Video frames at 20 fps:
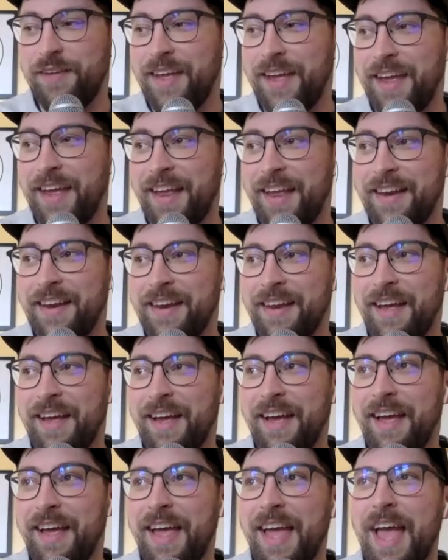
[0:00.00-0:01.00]
And yes.
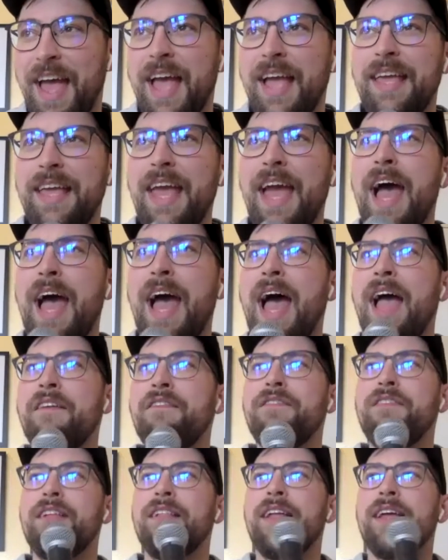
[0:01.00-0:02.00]
uh, yeah, I
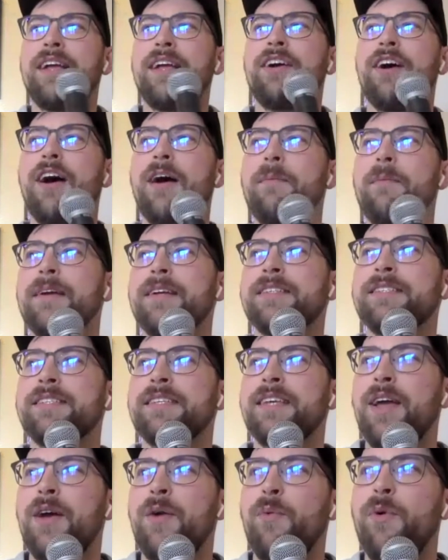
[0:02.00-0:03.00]
feel like
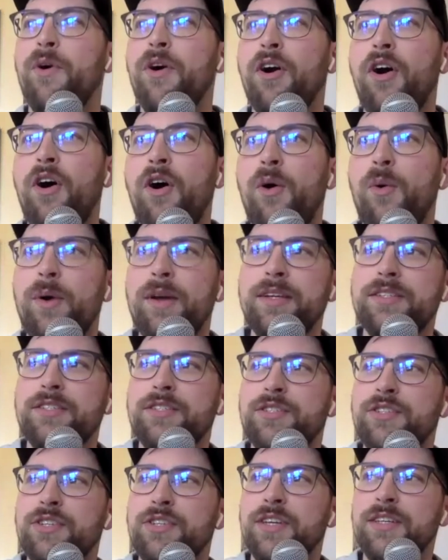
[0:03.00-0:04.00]
comics were
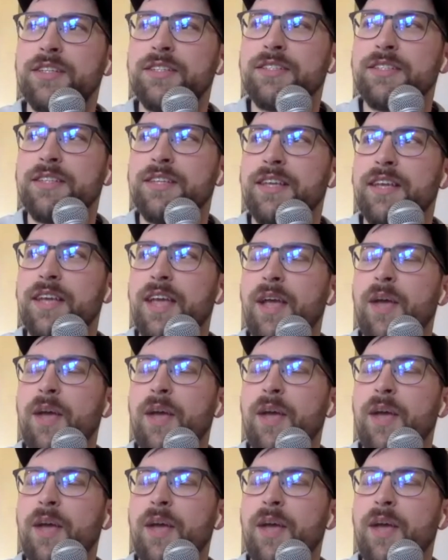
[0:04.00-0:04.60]
always just